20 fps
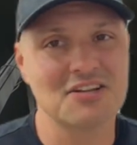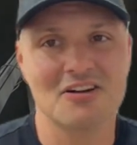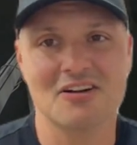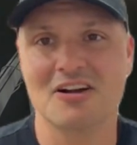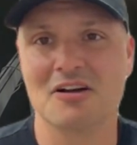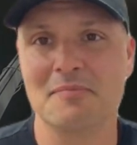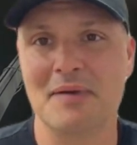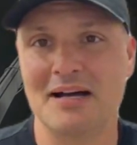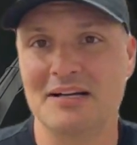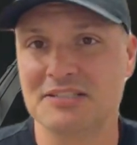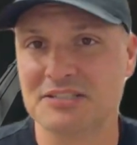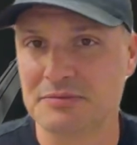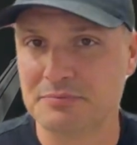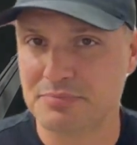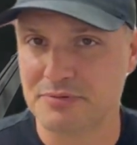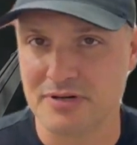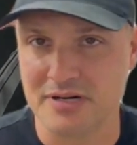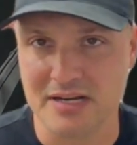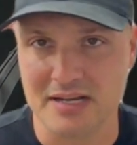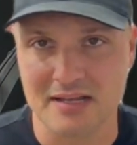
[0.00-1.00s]
talk about
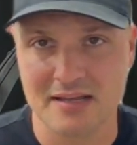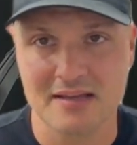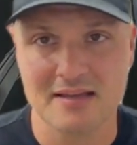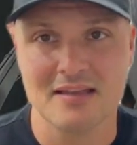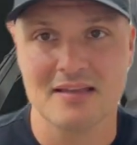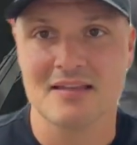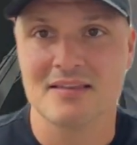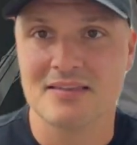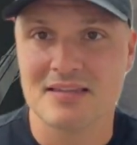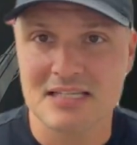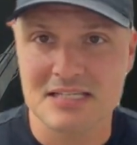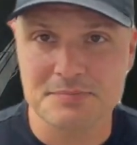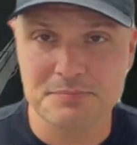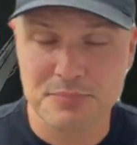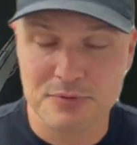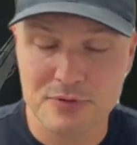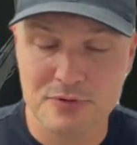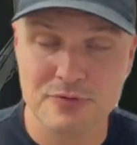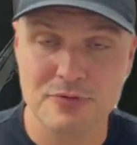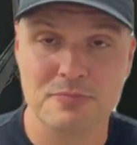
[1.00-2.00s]
debris. This
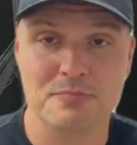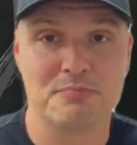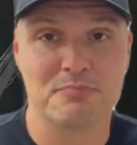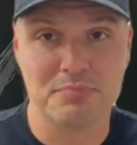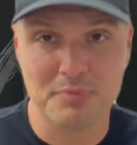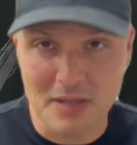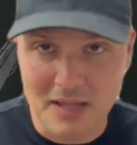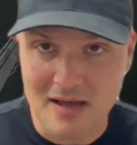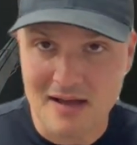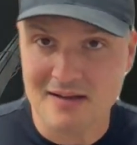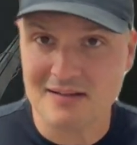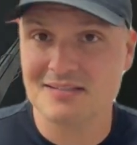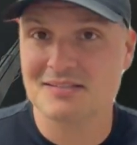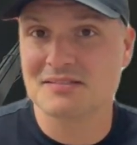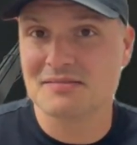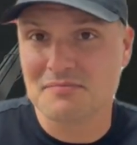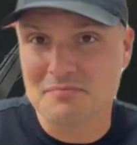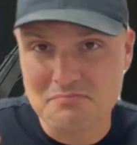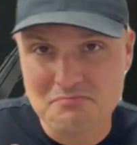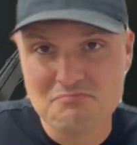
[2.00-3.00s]
booth
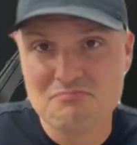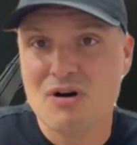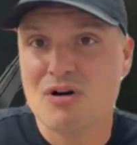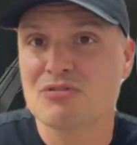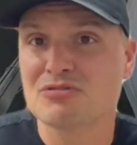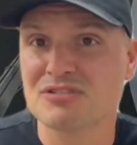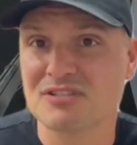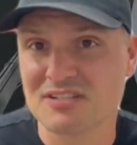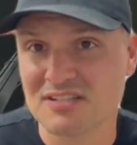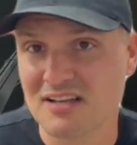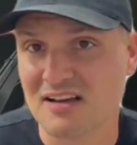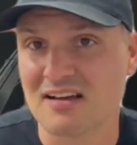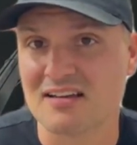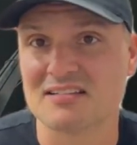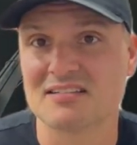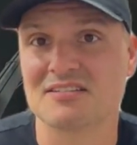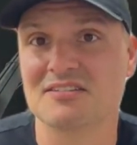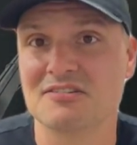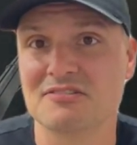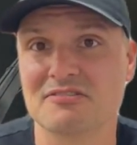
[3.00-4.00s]
blocks most
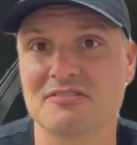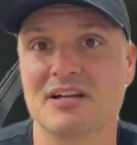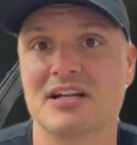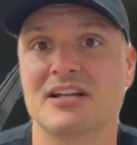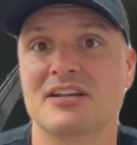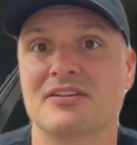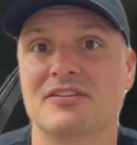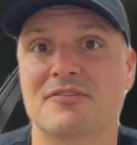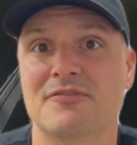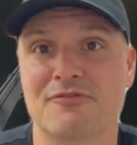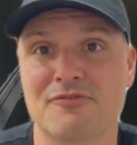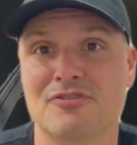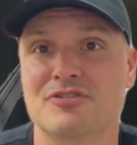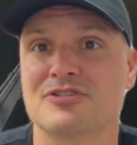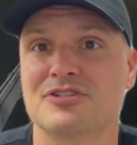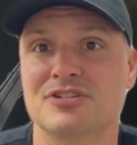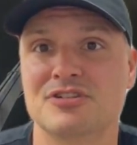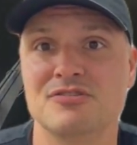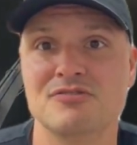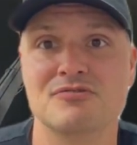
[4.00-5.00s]
dust during the
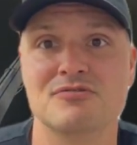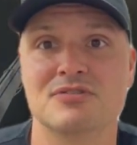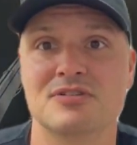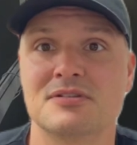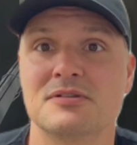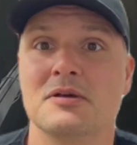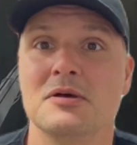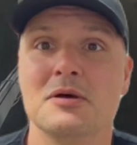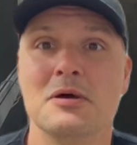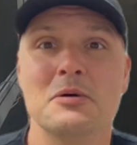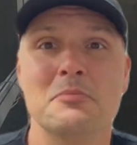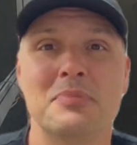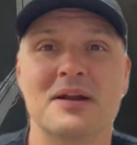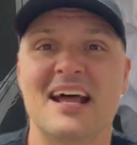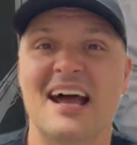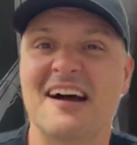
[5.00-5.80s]
first use, but